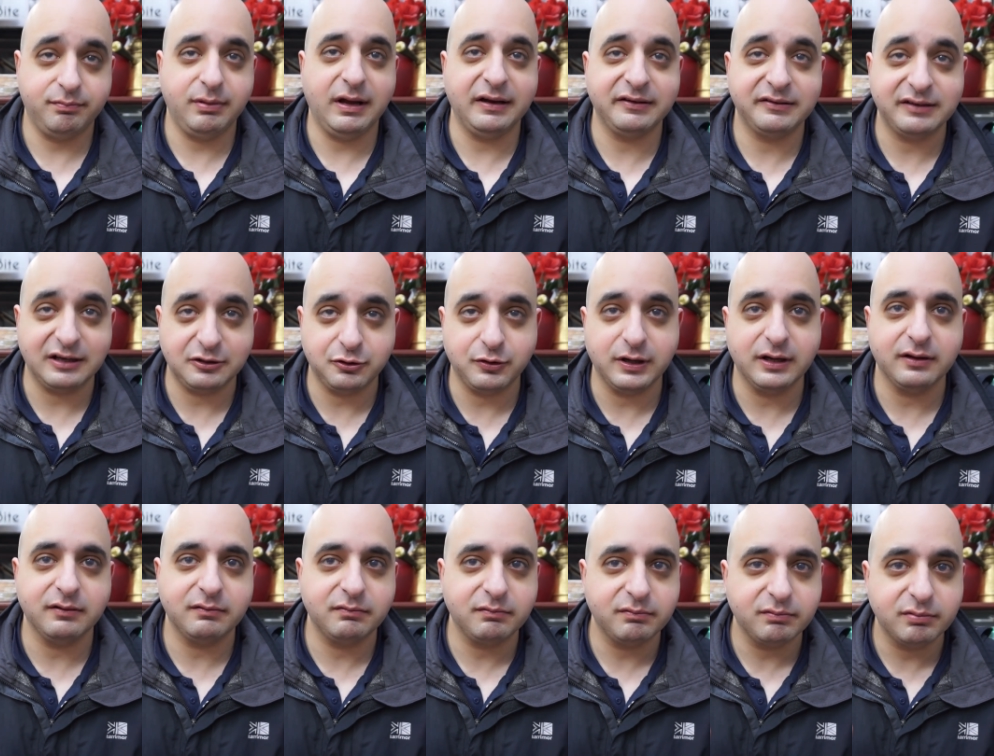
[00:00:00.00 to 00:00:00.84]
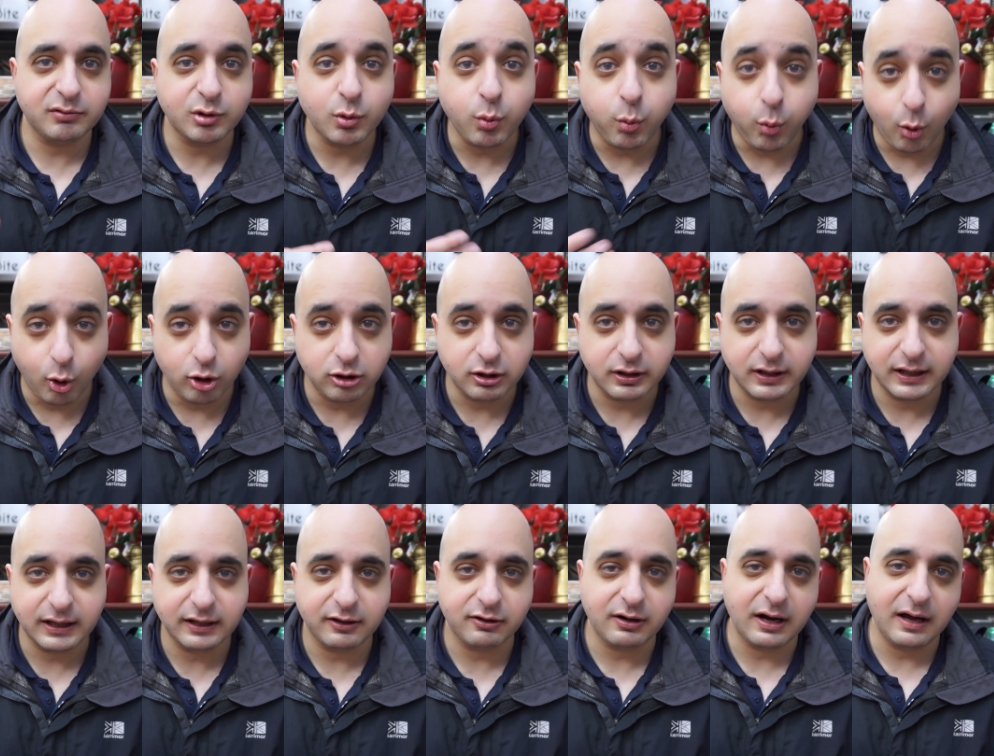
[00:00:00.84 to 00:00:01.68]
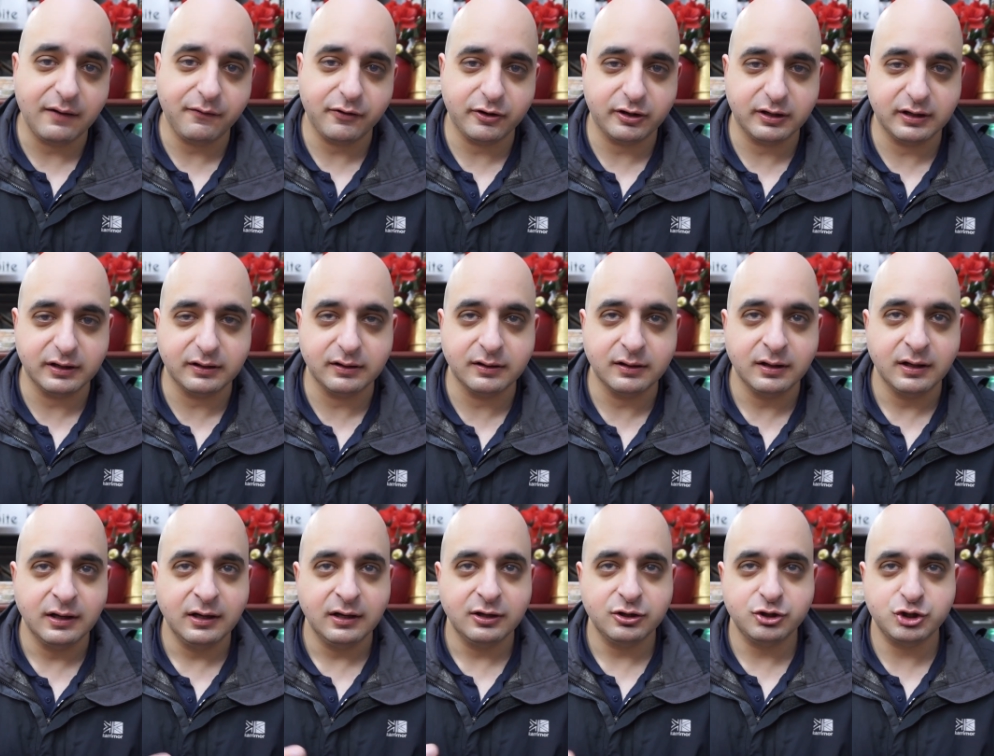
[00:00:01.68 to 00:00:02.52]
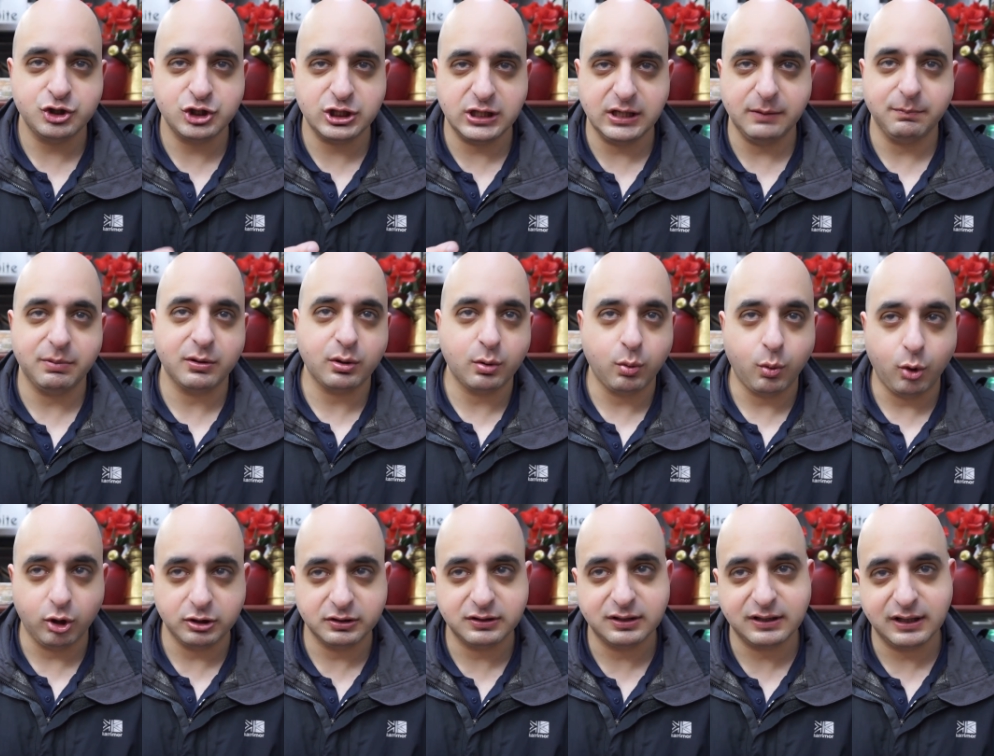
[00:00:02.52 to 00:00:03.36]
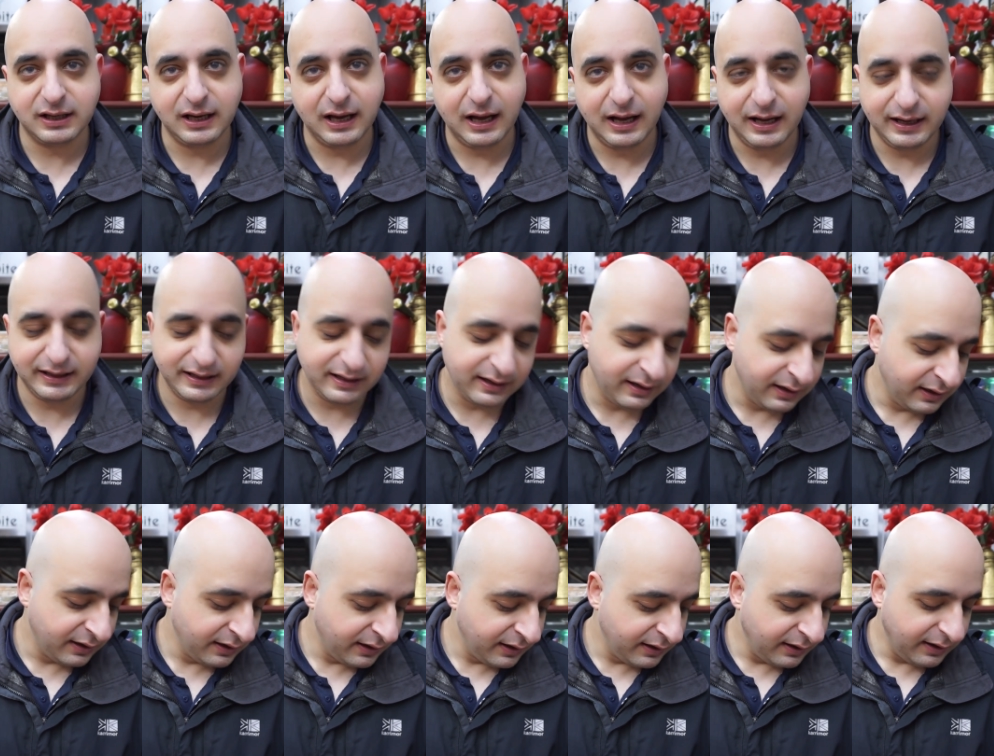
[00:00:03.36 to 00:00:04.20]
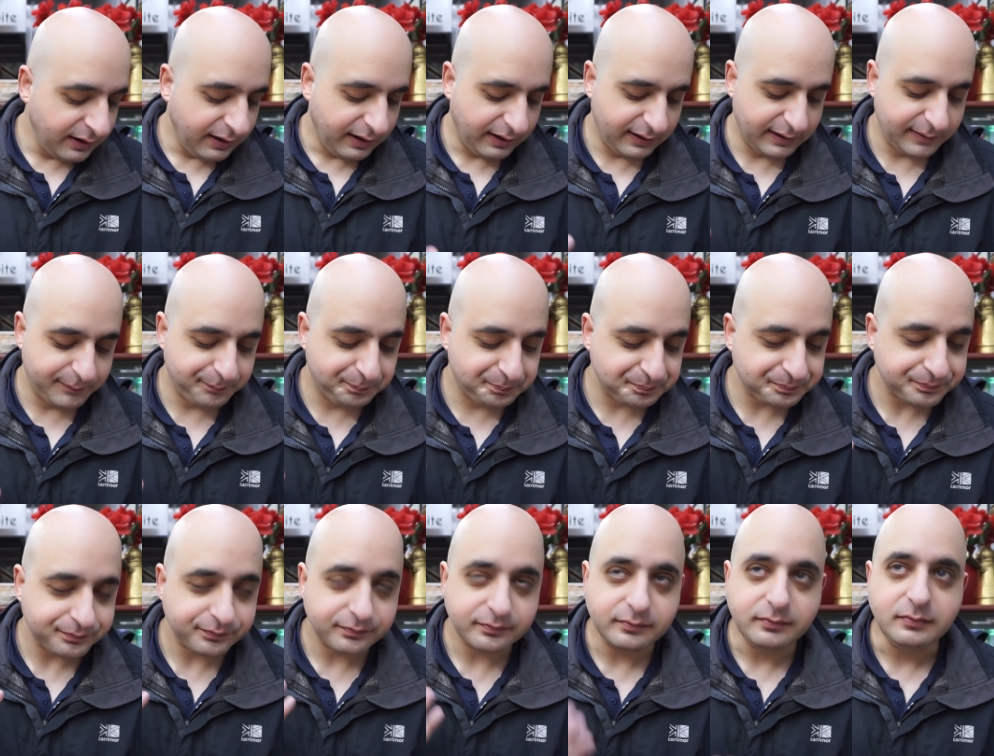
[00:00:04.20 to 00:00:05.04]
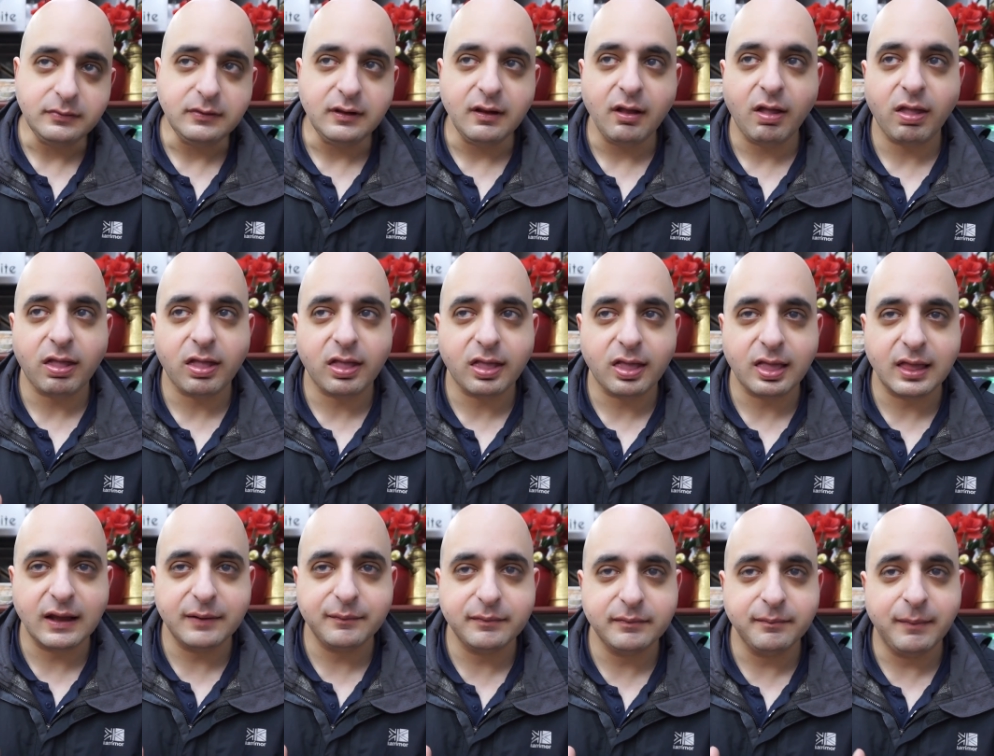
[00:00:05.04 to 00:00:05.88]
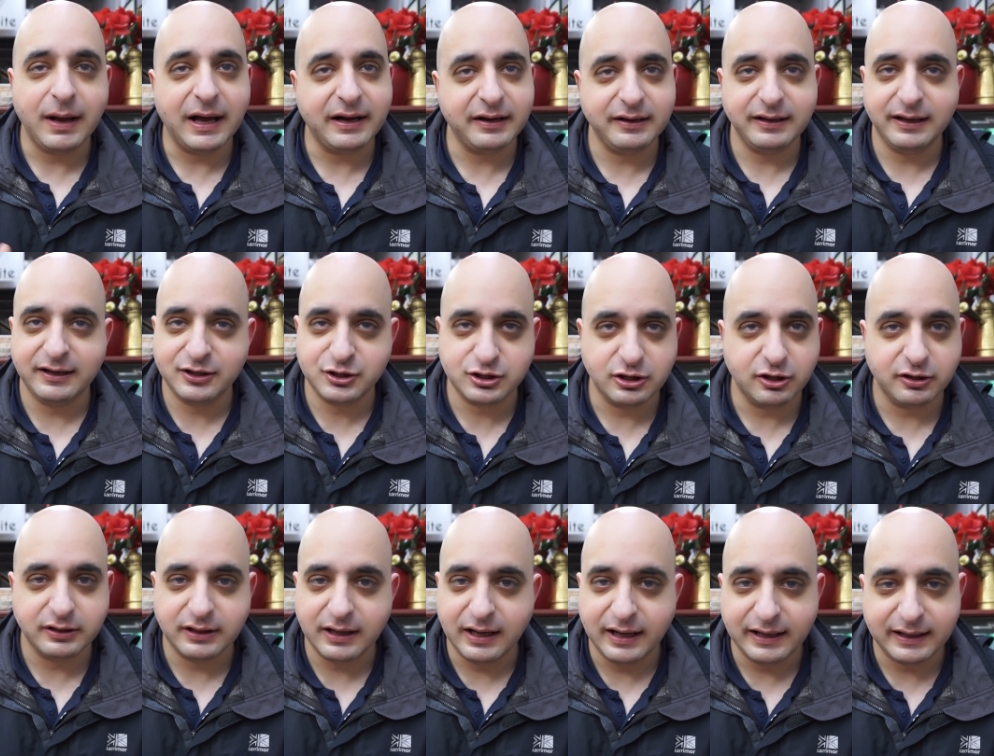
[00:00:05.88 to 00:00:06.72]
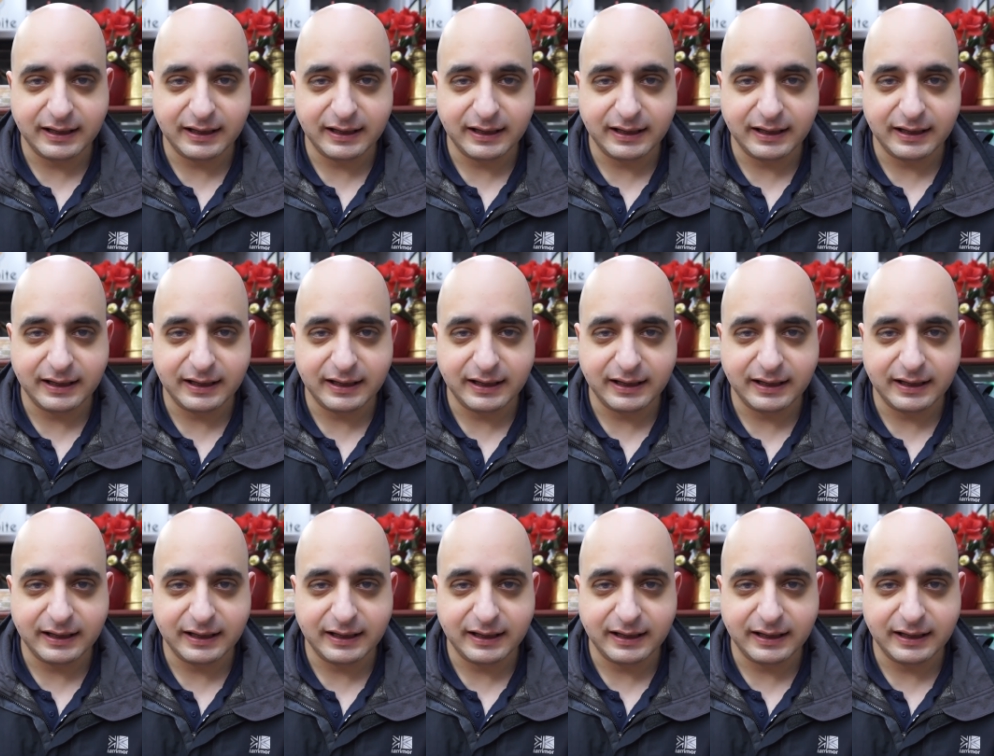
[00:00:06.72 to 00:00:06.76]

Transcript: insinuate quality rather than cheap quantity high. Um, marination on that